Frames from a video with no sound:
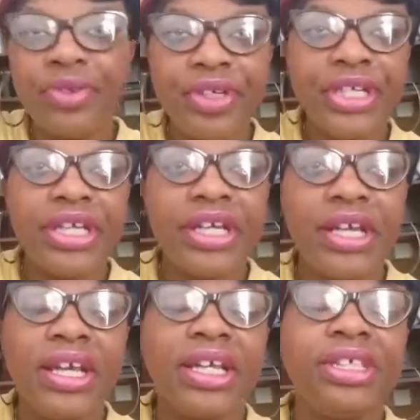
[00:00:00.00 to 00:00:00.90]
3
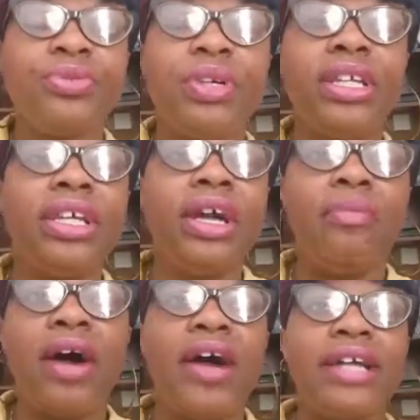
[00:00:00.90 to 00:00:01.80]
is really
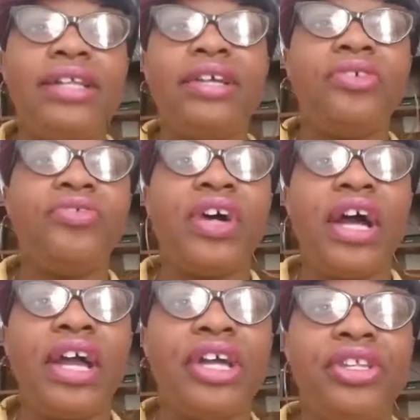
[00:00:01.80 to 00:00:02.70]
about
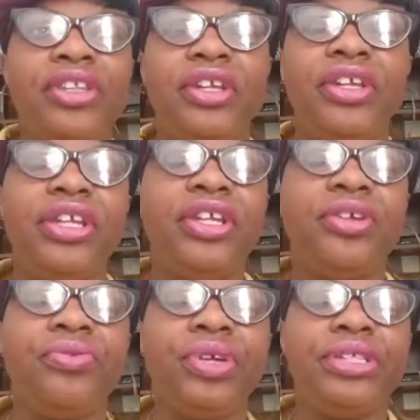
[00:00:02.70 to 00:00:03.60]
identifying the
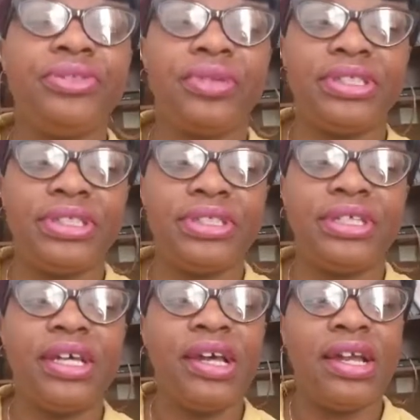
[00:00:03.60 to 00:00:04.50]
needed resources,
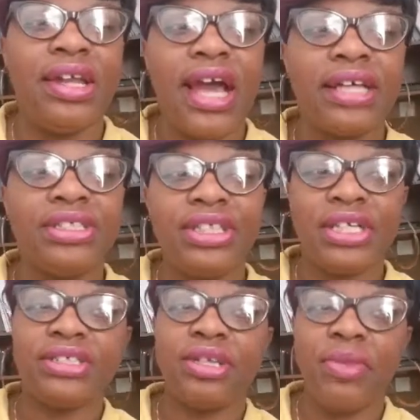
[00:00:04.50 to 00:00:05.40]
not
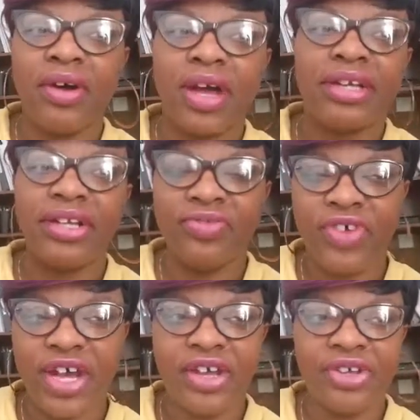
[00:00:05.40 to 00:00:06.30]
just about
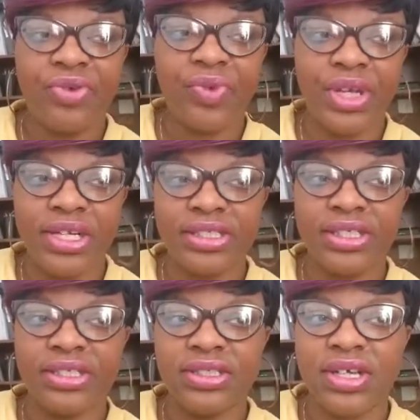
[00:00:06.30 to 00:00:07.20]
identifying your
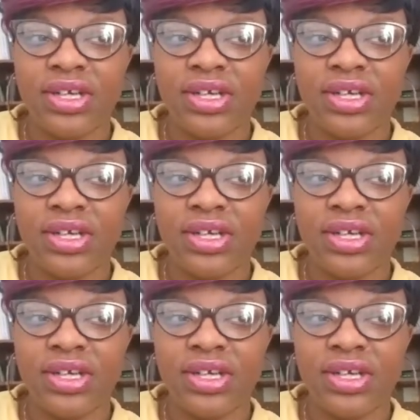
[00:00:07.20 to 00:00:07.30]
weaknesses.